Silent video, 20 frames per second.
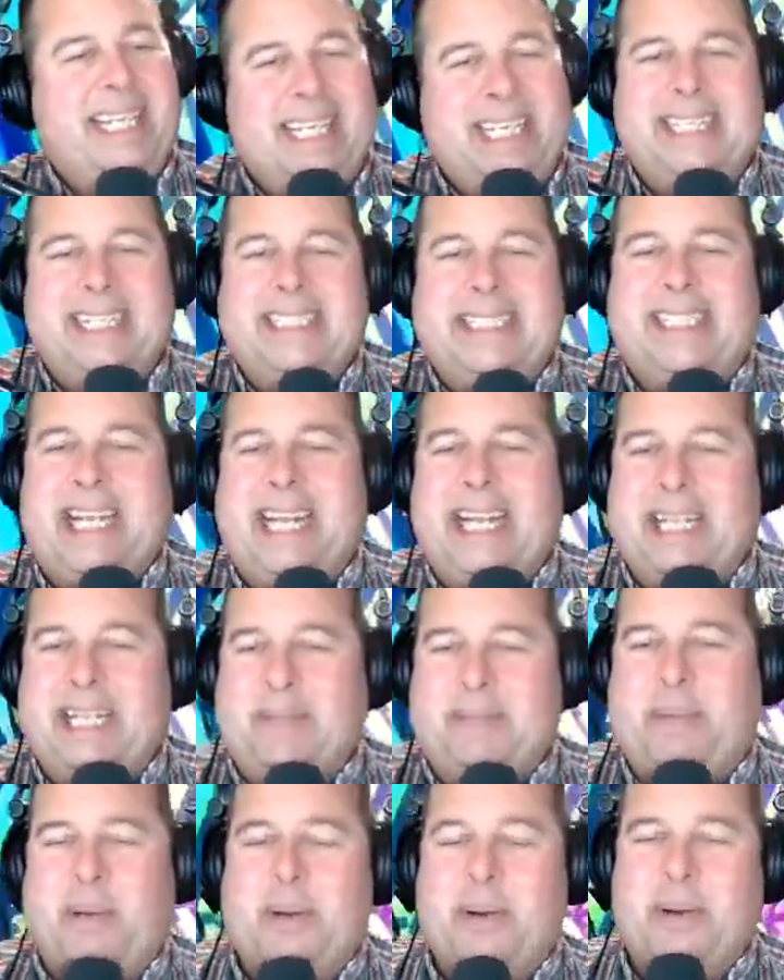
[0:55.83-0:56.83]
Today on the
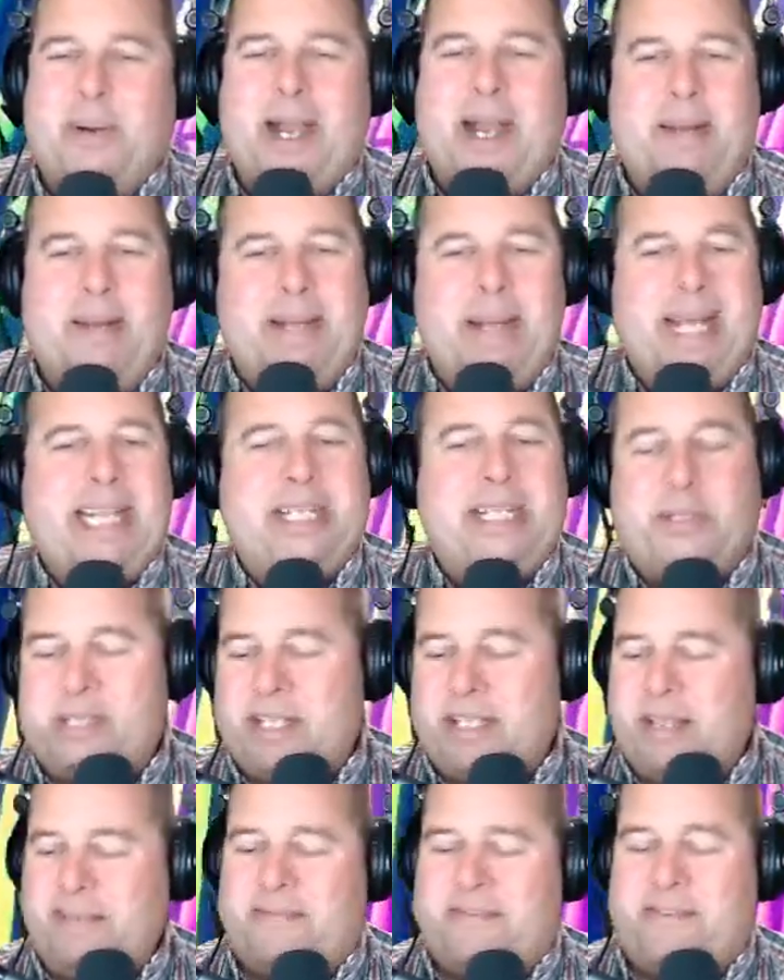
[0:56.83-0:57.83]
program,
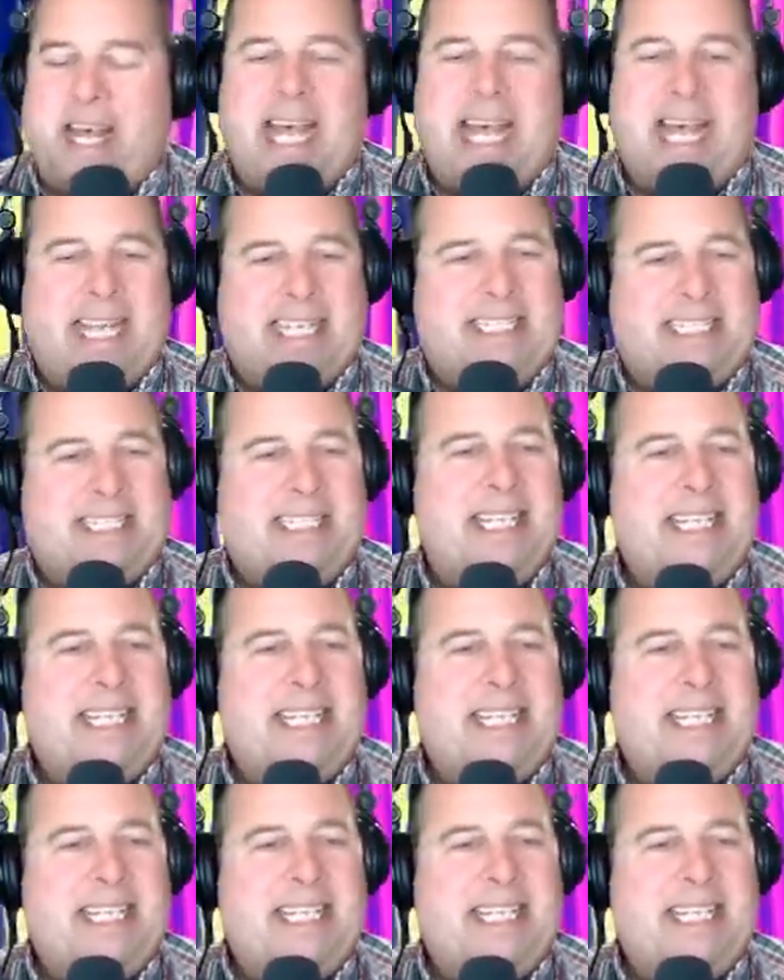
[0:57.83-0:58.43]
interesting facts,